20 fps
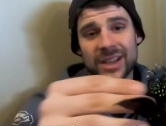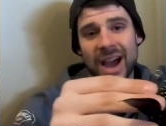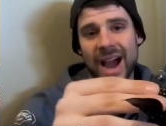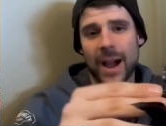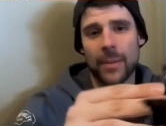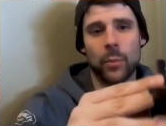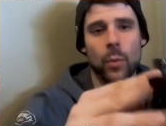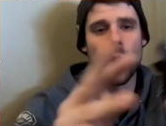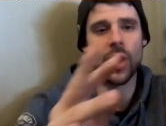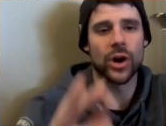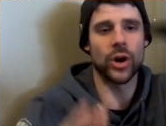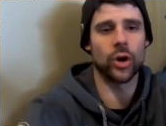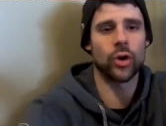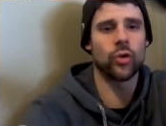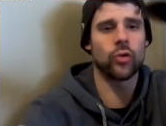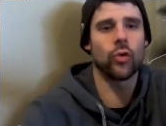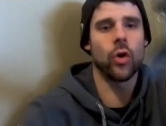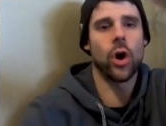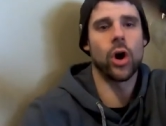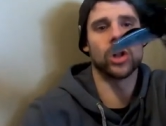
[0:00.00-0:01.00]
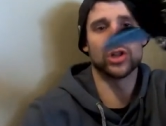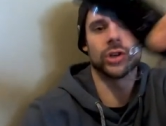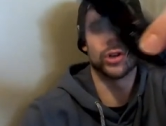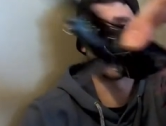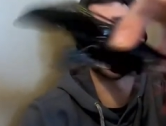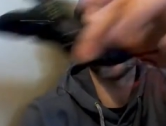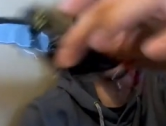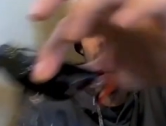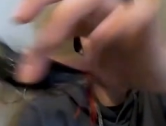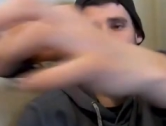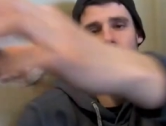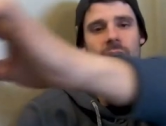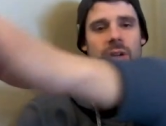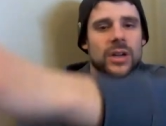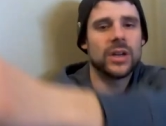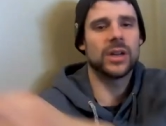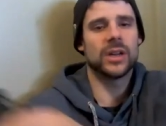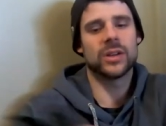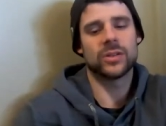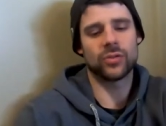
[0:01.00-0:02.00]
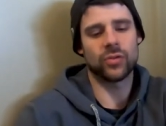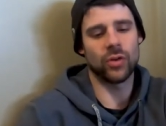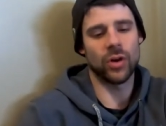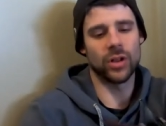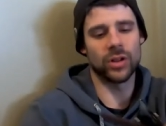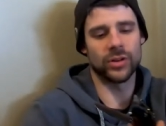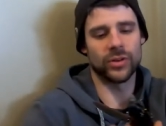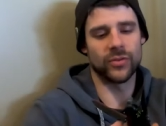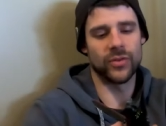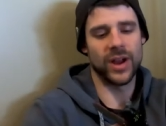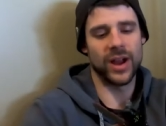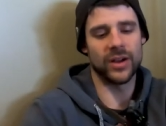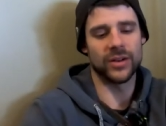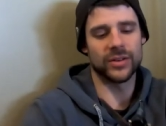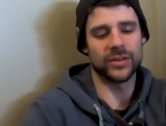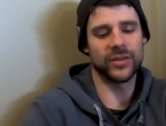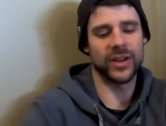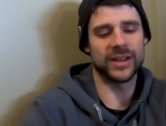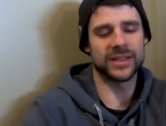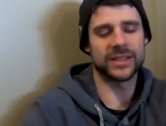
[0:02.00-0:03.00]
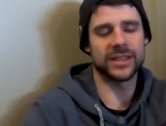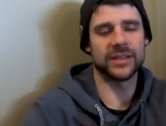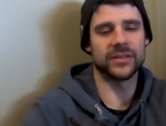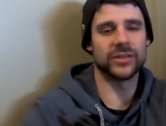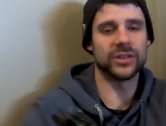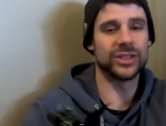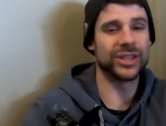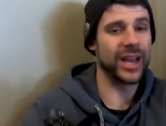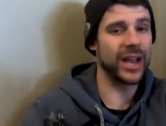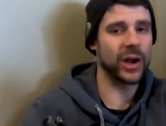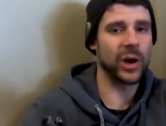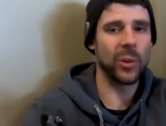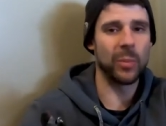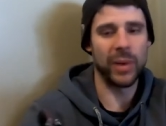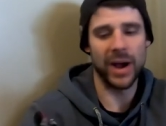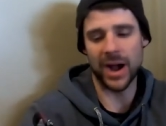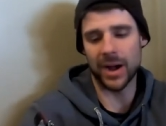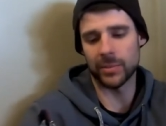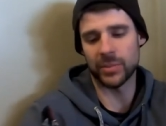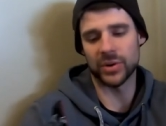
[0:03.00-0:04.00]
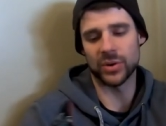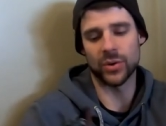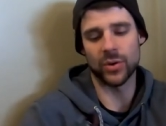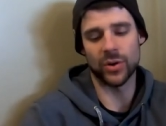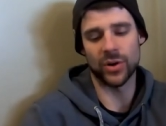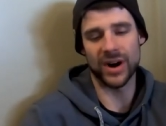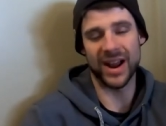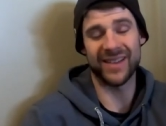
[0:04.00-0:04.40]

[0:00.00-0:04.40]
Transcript: topwater crawler crawling around. You guys seen the Jackal Pompadour?